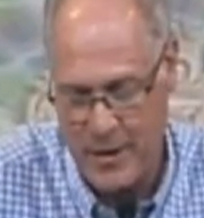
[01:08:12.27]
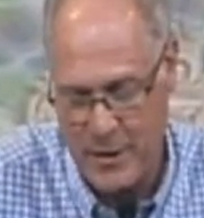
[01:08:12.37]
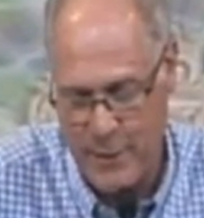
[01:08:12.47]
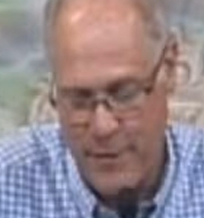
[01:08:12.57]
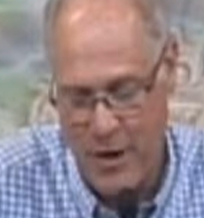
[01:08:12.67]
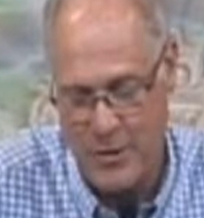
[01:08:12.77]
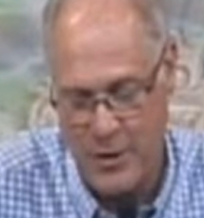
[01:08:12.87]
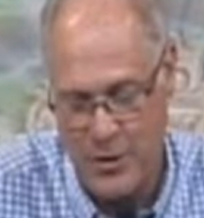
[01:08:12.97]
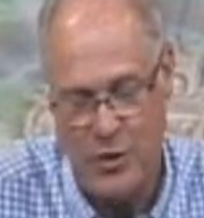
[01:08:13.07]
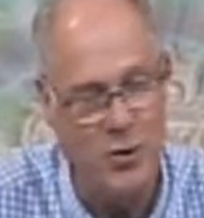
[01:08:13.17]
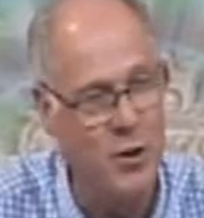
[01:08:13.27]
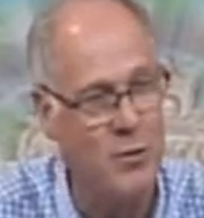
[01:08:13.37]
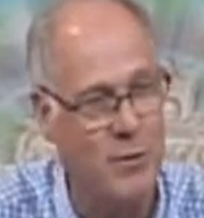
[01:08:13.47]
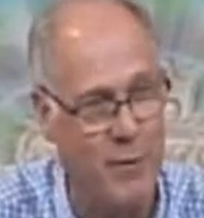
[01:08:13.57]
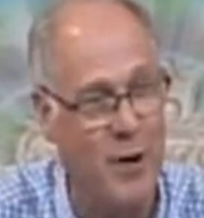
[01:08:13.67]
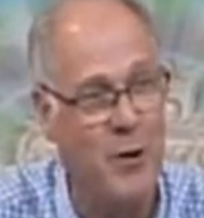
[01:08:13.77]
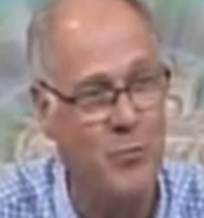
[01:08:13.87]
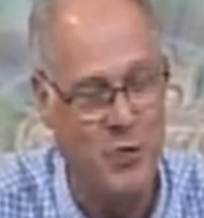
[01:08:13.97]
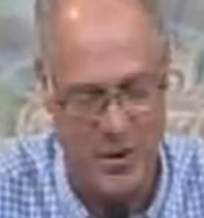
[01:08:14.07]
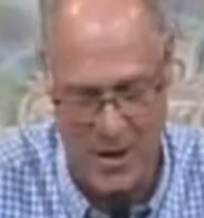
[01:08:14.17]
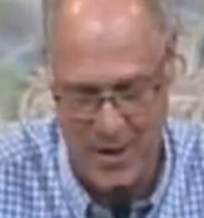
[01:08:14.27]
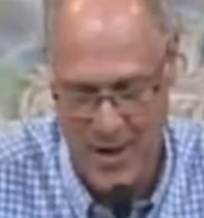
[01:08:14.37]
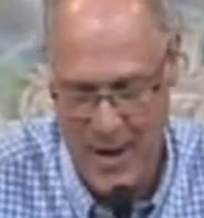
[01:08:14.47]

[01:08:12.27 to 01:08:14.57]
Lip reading: and the Father looks at you as very own son.